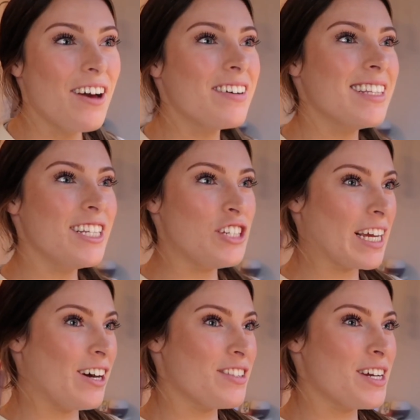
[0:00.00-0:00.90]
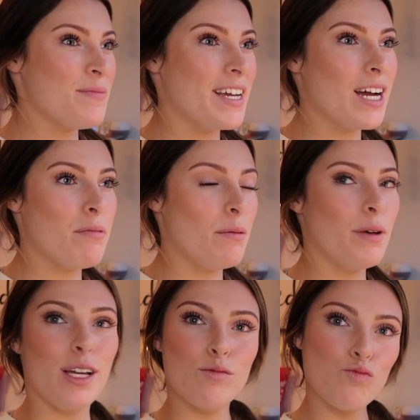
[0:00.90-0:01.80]
when they check out their makeup? I'm
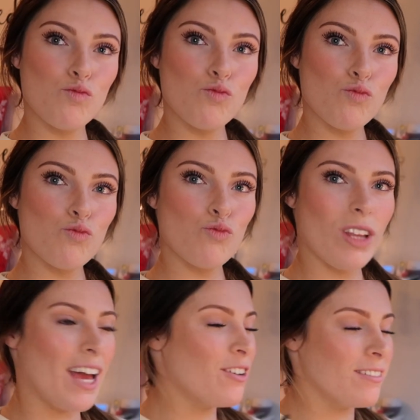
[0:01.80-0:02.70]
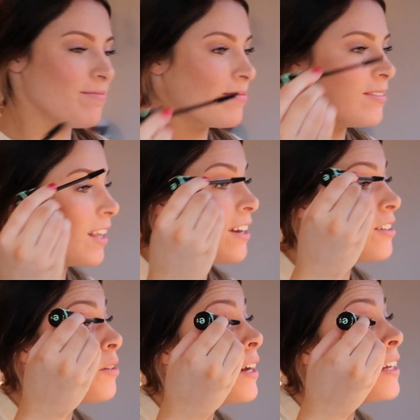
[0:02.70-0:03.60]
like, I don't know
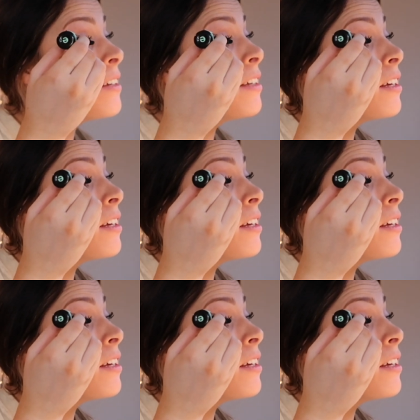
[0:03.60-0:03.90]
why.